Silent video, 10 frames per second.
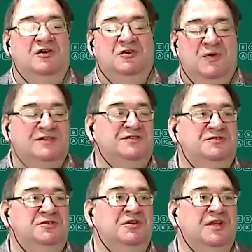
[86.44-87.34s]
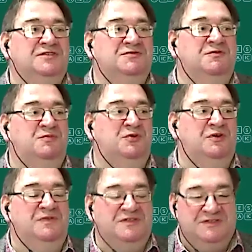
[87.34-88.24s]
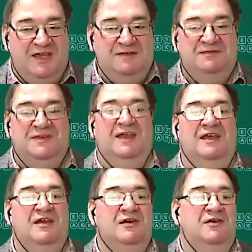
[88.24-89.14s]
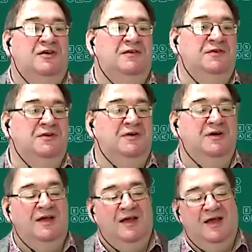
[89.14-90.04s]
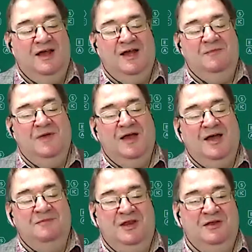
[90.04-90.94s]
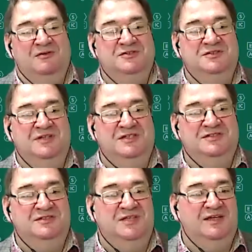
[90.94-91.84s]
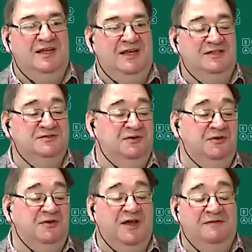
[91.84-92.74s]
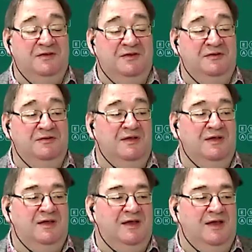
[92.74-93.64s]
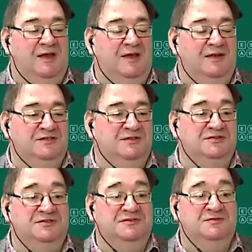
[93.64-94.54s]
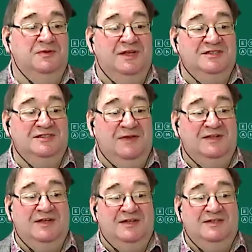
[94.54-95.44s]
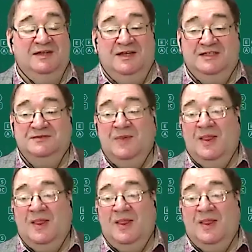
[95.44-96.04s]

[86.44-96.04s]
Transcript: questions you can ask to improve the safety of your apneic oxygenation techniques or your high flow nasal oxygen spontaneously ventilating techniques